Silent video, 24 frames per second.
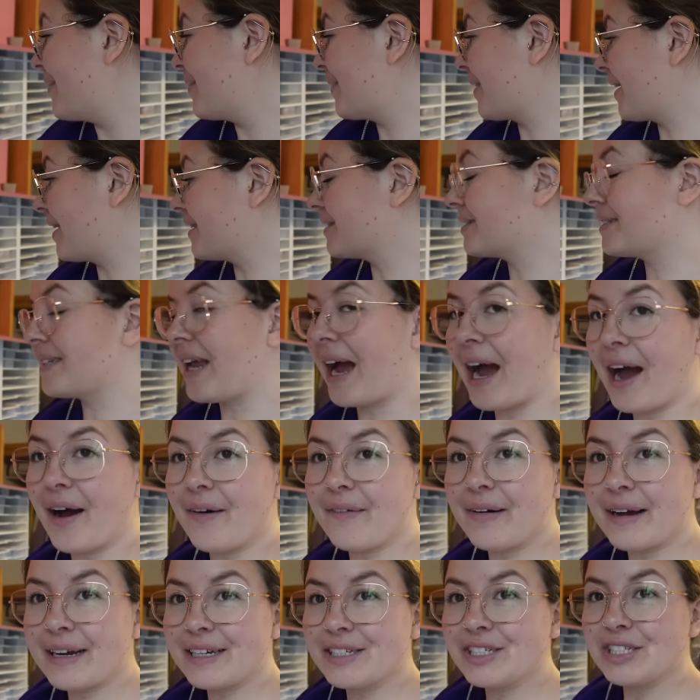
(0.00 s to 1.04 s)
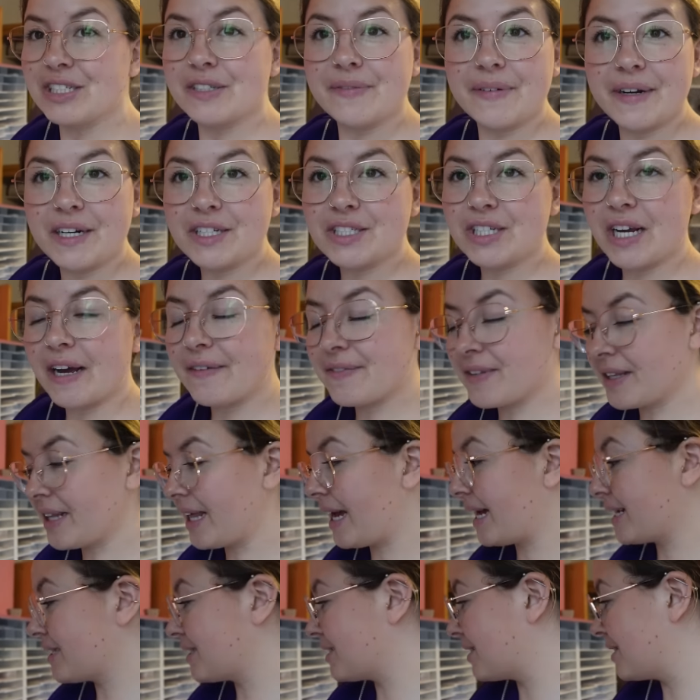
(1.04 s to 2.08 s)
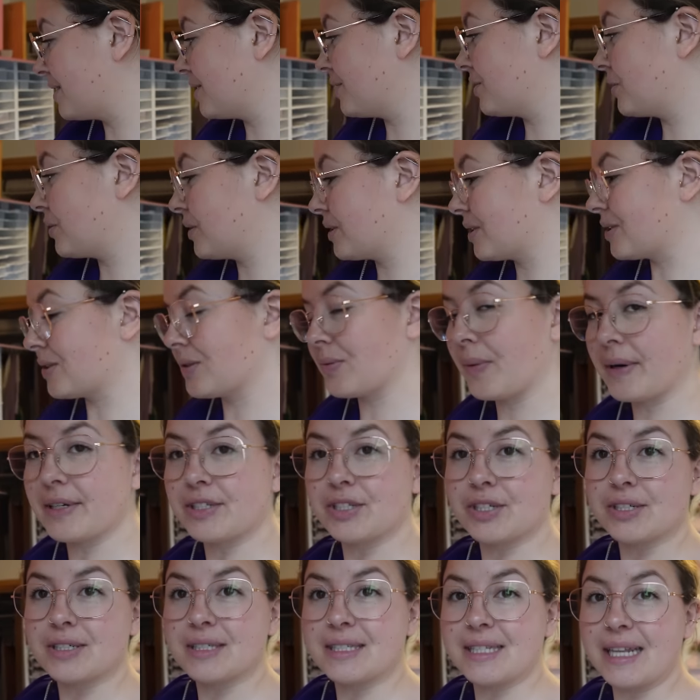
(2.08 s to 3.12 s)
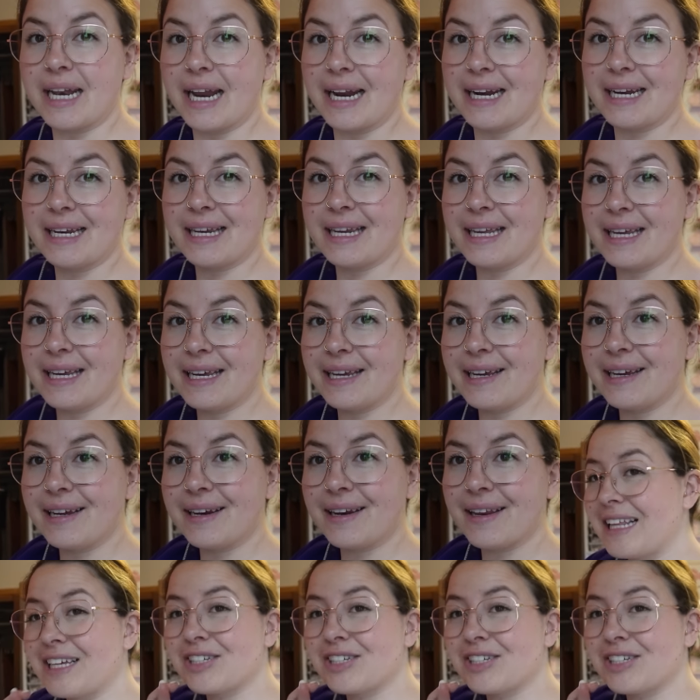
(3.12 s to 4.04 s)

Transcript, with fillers: because now I can just finish off the last two sweatshirts that I need.